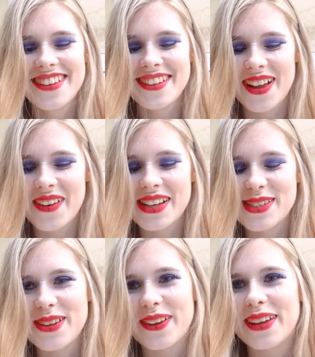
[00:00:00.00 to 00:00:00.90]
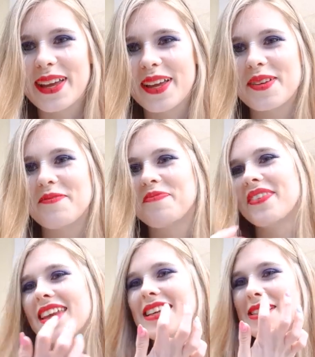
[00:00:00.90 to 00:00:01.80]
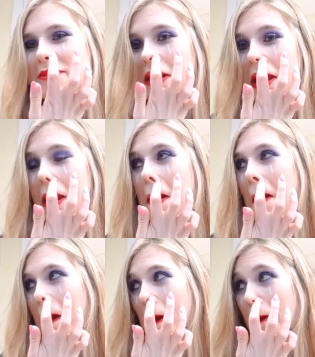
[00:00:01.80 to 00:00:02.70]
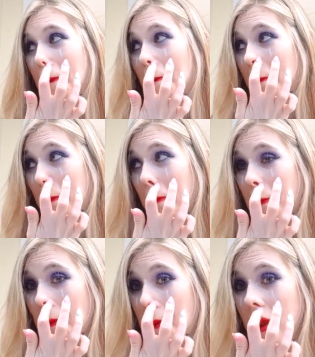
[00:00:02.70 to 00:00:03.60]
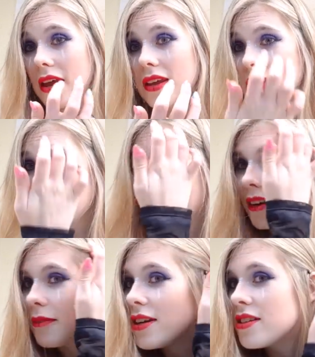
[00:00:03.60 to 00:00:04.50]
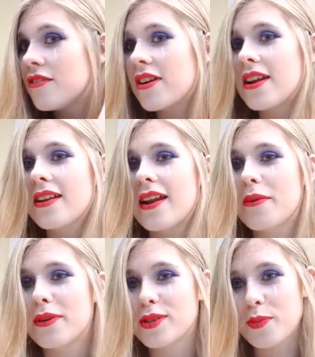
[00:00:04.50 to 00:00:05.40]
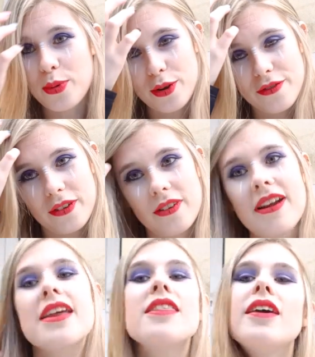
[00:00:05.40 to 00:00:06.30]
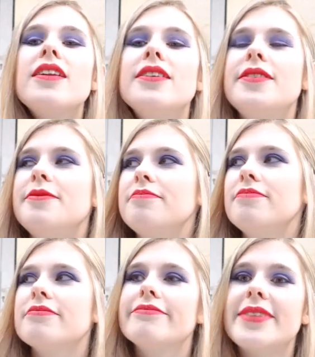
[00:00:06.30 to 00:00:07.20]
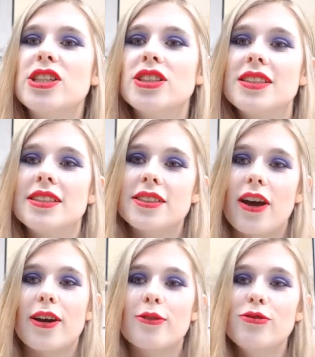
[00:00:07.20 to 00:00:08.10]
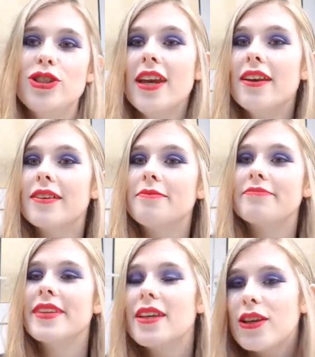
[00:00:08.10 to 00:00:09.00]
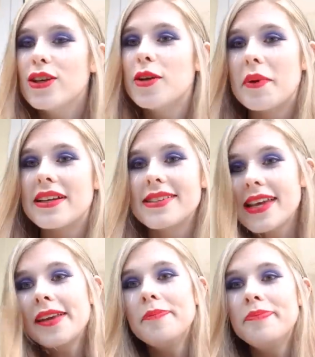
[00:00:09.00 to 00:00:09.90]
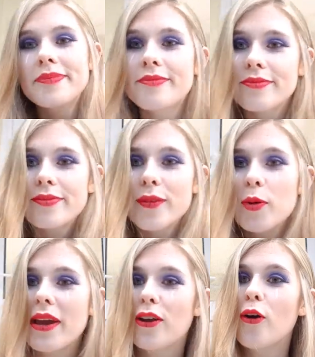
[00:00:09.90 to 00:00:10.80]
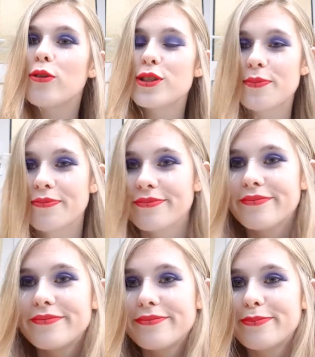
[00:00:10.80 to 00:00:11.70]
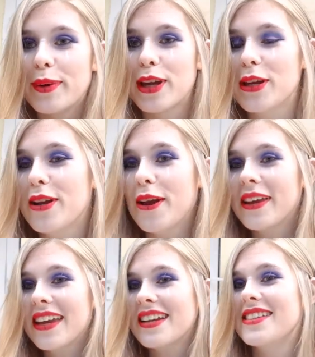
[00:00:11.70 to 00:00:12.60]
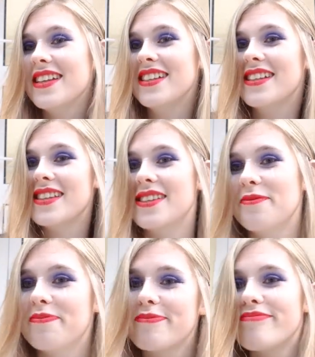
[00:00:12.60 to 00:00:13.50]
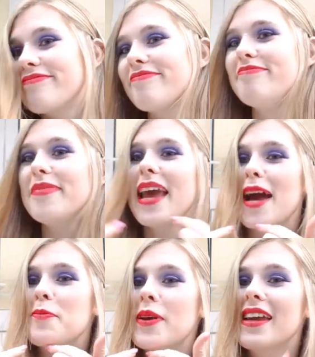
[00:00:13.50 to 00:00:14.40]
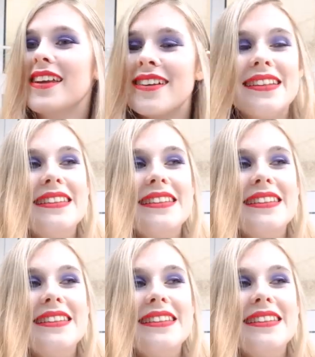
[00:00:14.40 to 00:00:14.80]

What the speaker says: no, I do like him. He's sweet. Yeah, I don't really need anyone's approval or anything. There's just this guy called Jake. You may see him, you may not, but you know, he exists. Me happy.